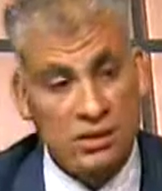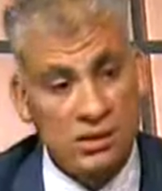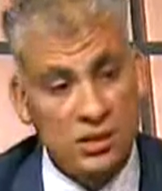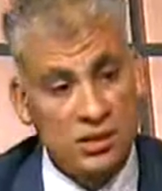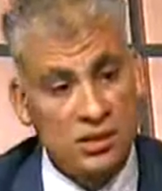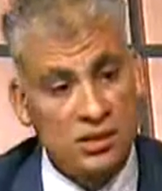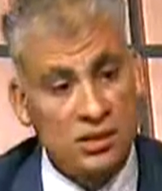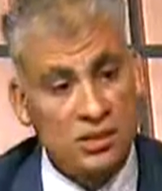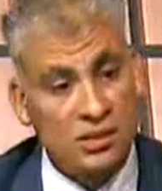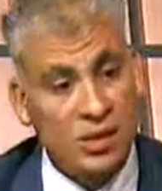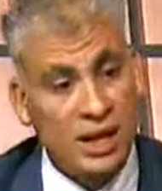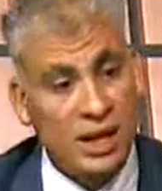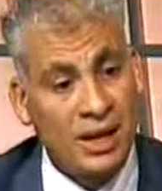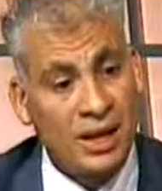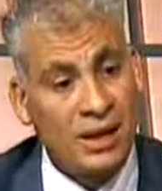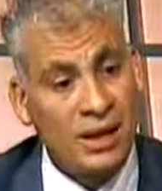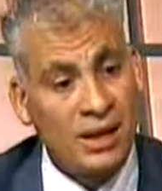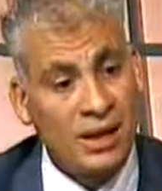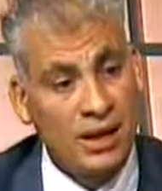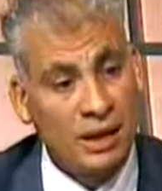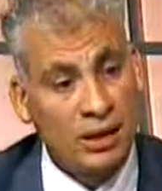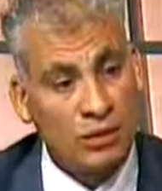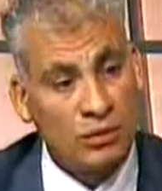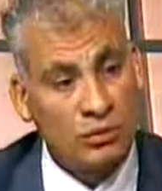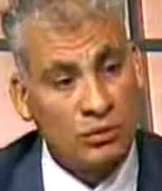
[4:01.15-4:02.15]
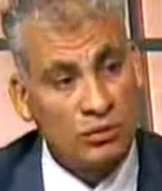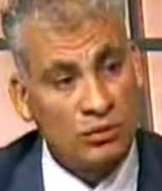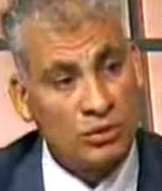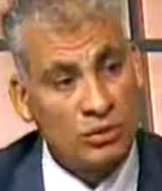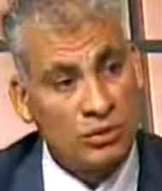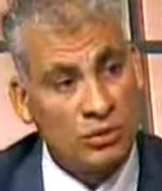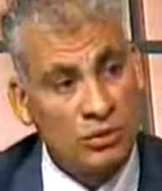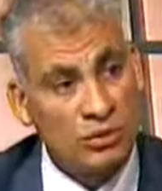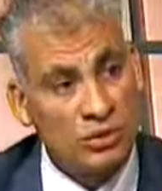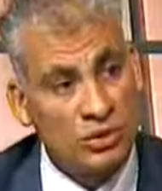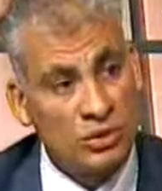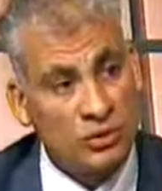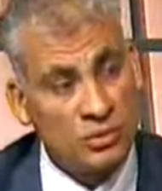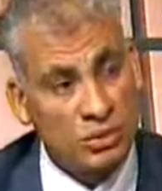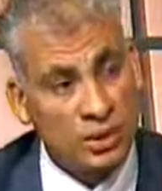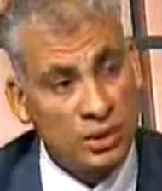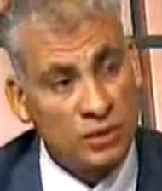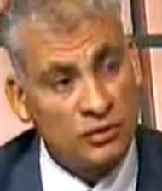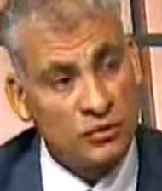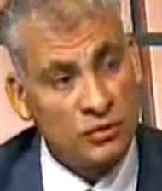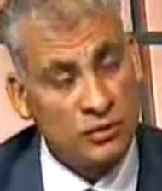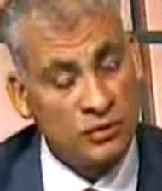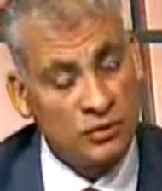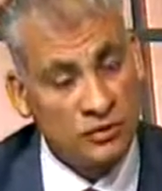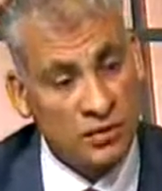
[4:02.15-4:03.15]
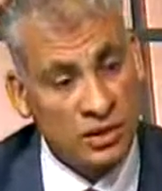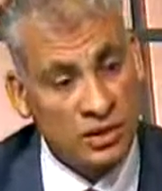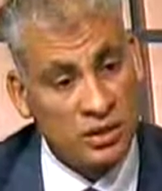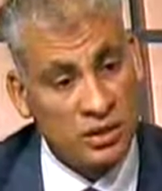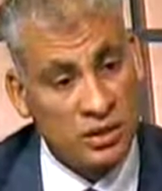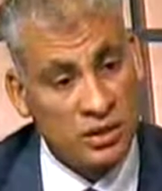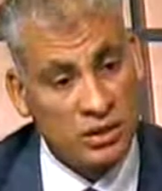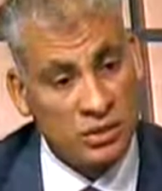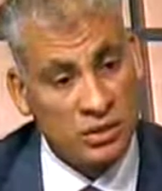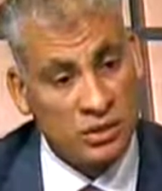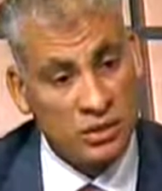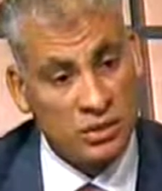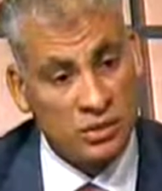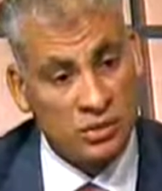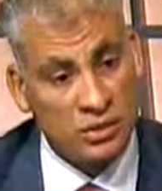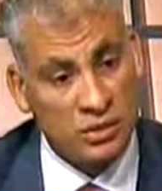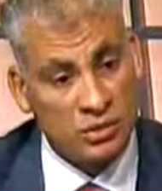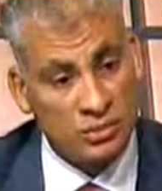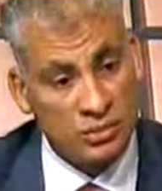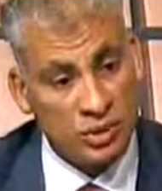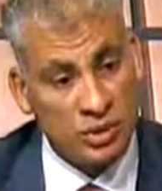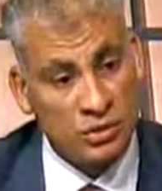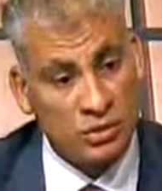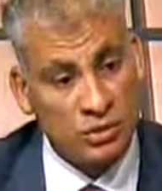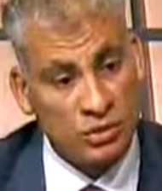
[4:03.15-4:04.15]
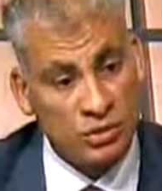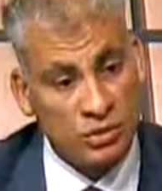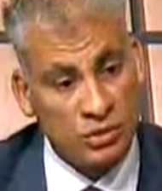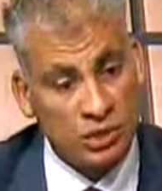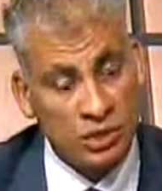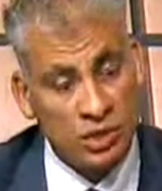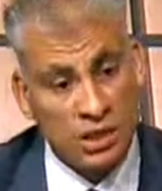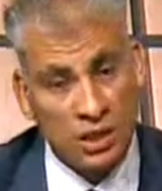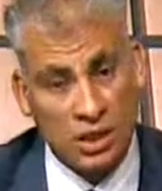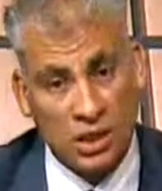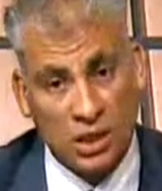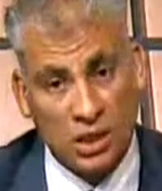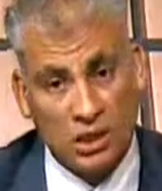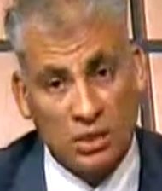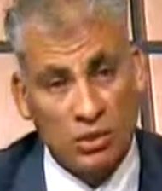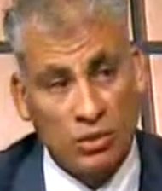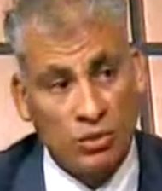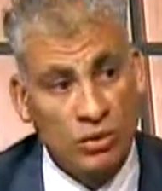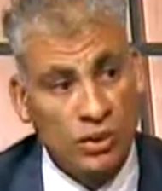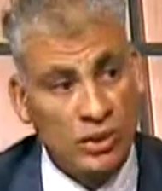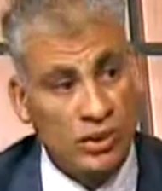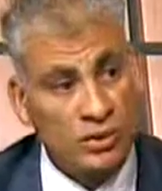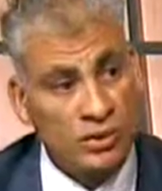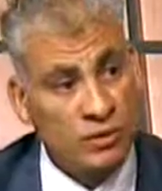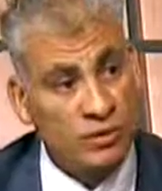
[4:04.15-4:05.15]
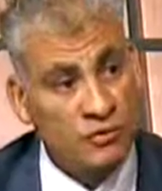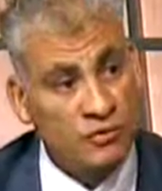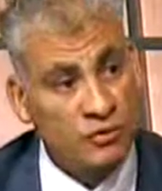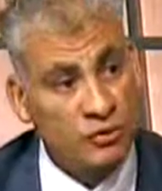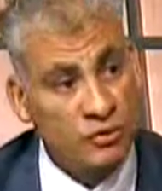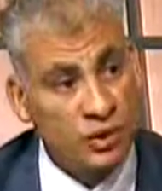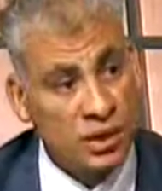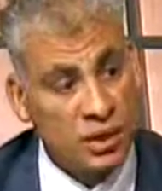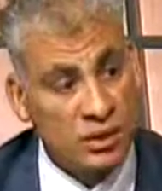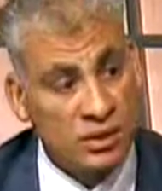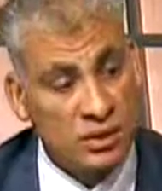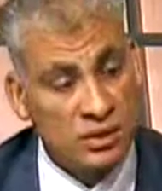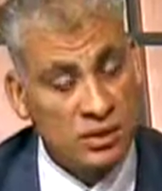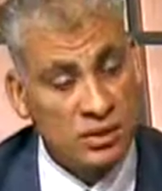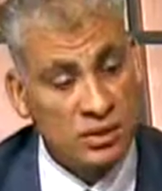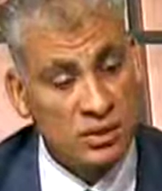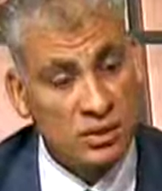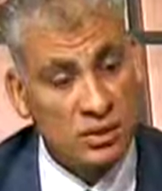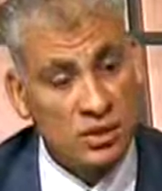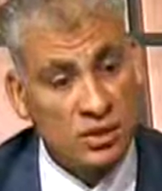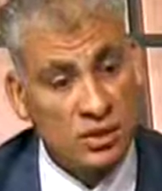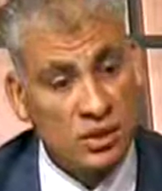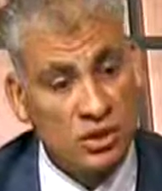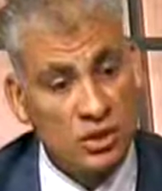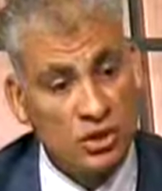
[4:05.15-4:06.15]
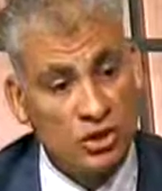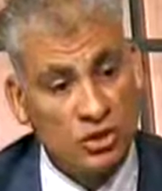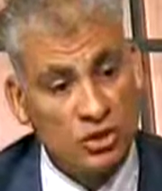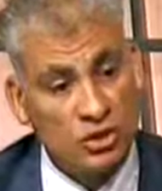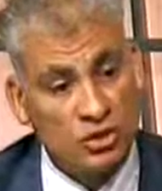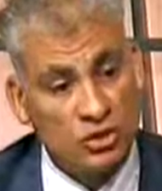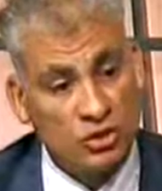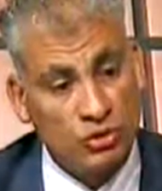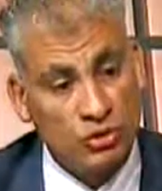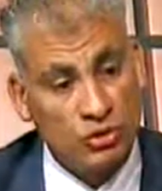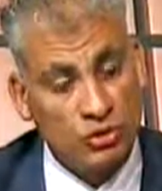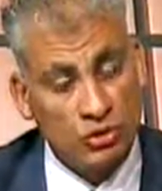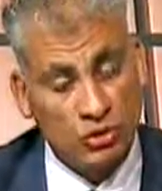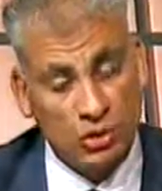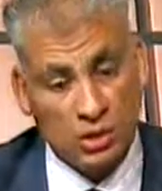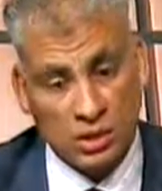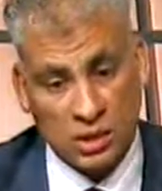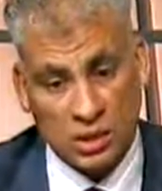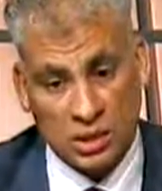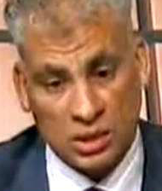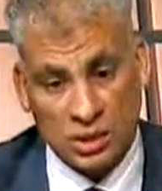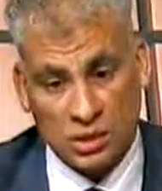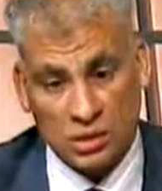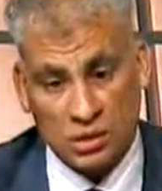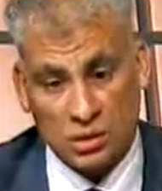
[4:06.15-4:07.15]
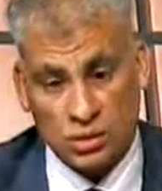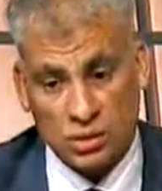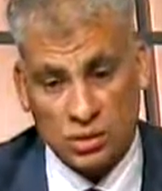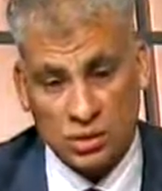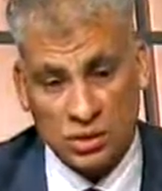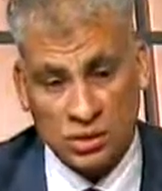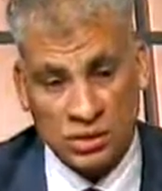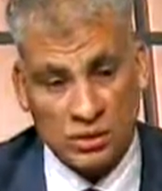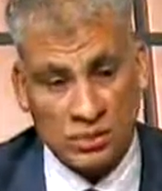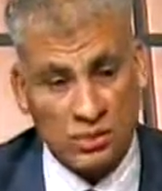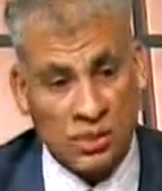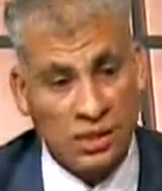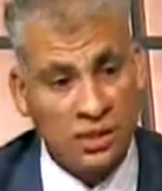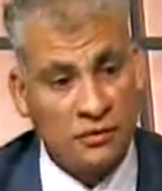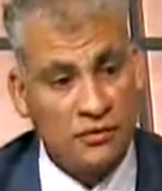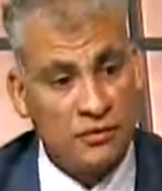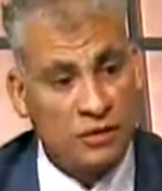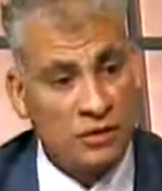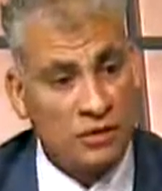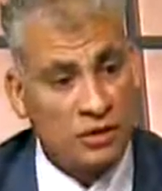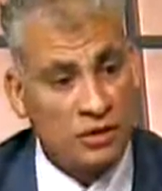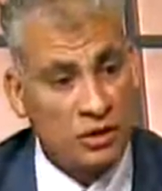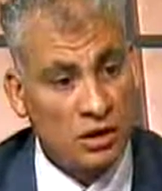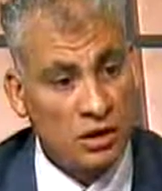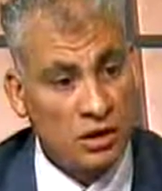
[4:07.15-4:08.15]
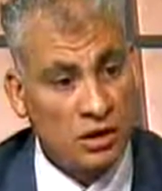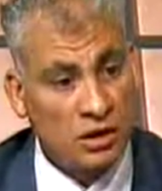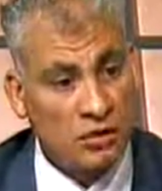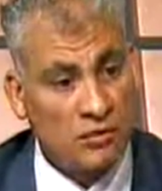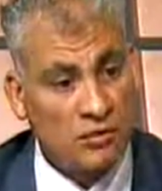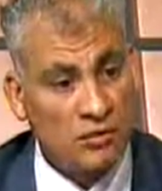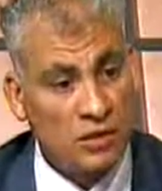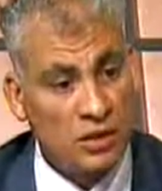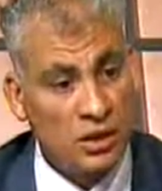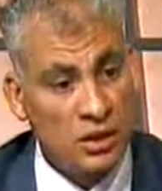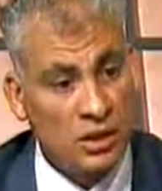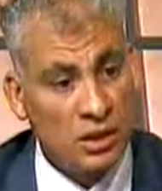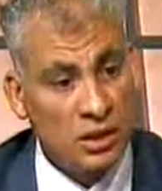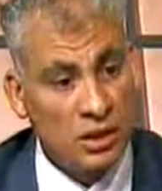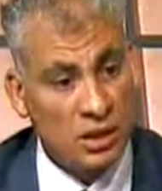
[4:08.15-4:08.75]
This is allowed to use the benefit of the technology that had been used in Loras in France to use the benefit of